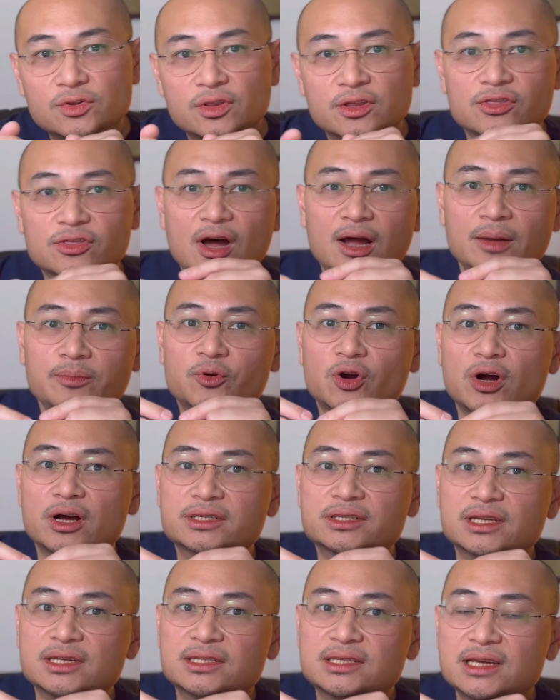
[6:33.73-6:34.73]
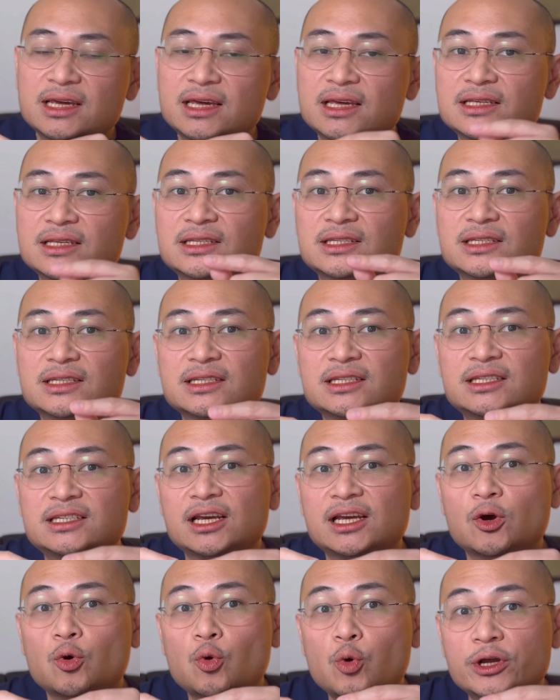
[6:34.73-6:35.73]
thought process is
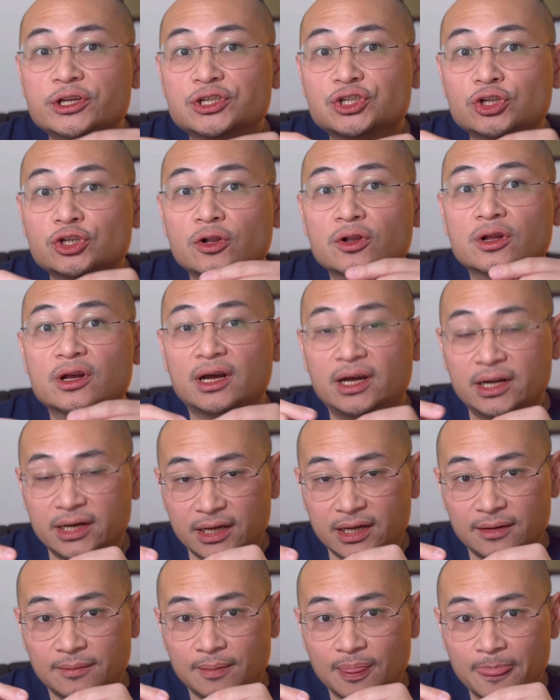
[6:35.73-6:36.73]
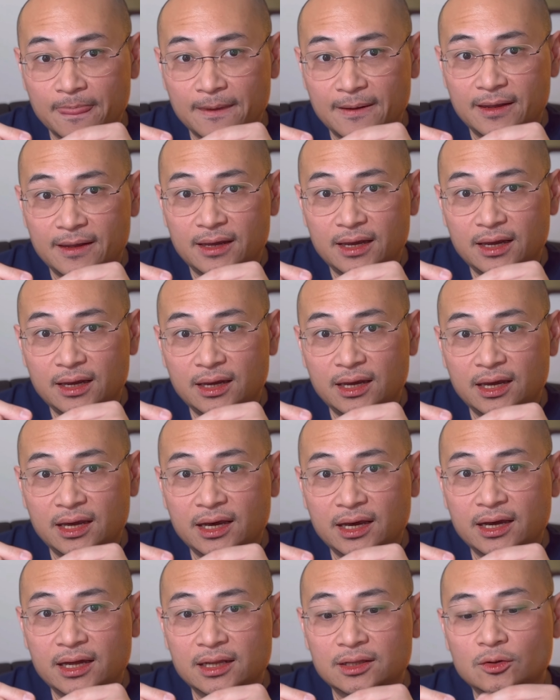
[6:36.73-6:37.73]
sequential cutting.
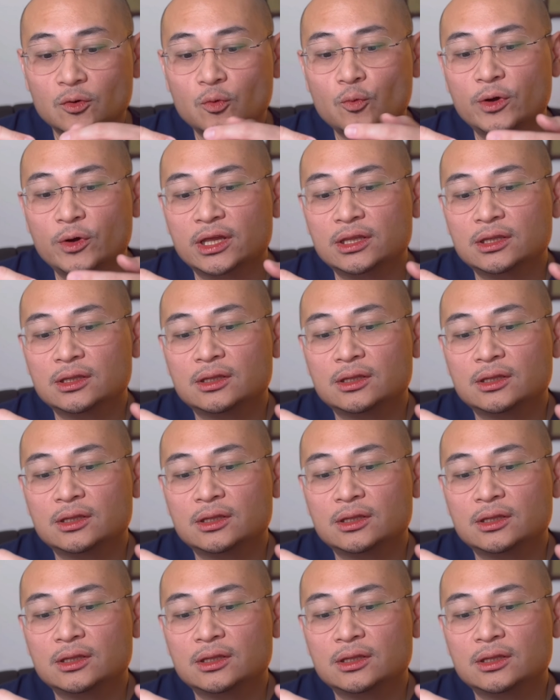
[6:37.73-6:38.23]
And when